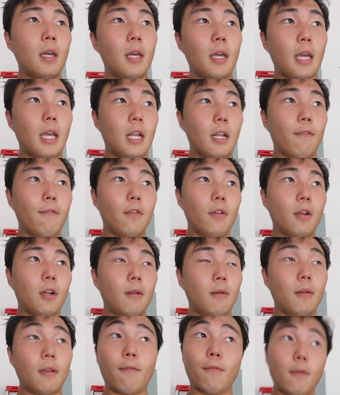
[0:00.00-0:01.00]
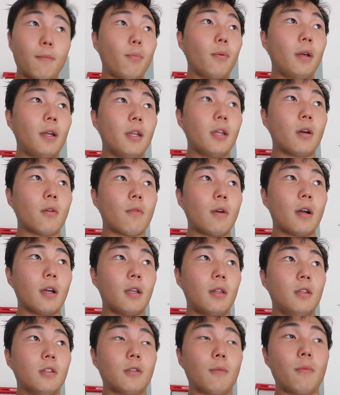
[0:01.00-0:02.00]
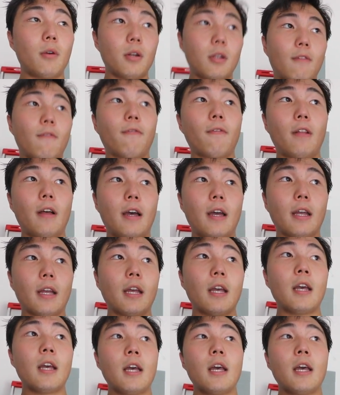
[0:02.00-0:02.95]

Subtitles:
And if you're planning on rocking this American flag,